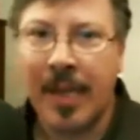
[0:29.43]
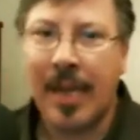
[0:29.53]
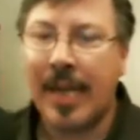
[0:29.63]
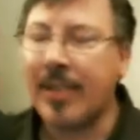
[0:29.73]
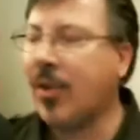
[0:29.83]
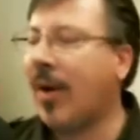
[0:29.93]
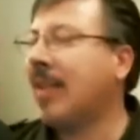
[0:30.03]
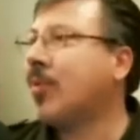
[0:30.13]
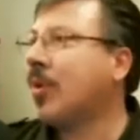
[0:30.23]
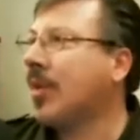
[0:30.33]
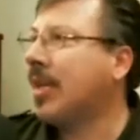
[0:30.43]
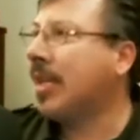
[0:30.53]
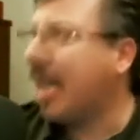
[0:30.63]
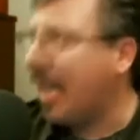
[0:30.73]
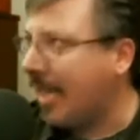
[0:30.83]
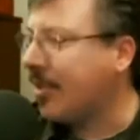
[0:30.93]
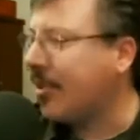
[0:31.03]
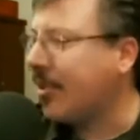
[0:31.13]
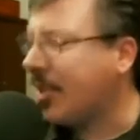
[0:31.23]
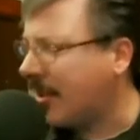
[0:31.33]
And so as we're
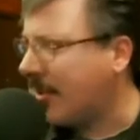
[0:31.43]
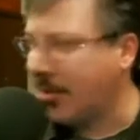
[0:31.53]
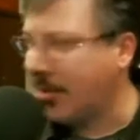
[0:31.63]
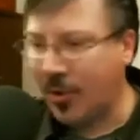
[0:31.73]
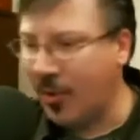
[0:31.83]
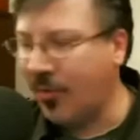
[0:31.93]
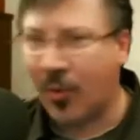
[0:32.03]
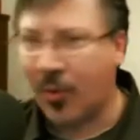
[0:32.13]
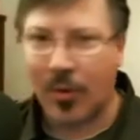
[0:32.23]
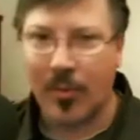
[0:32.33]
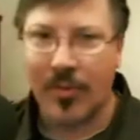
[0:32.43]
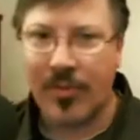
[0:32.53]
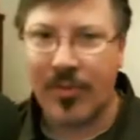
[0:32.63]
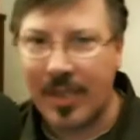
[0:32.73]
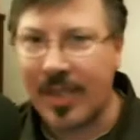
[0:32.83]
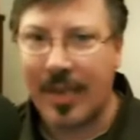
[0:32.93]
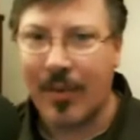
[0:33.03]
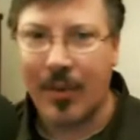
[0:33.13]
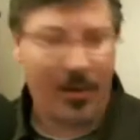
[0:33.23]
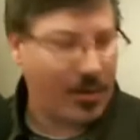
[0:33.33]
engaged in this new form of thinking
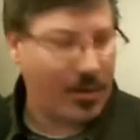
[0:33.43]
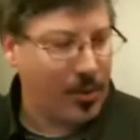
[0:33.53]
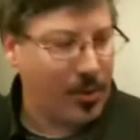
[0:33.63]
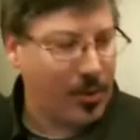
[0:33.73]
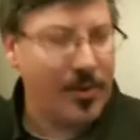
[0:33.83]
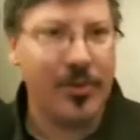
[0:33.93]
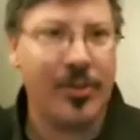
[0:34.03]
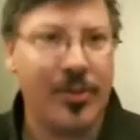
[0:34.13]
with our schools,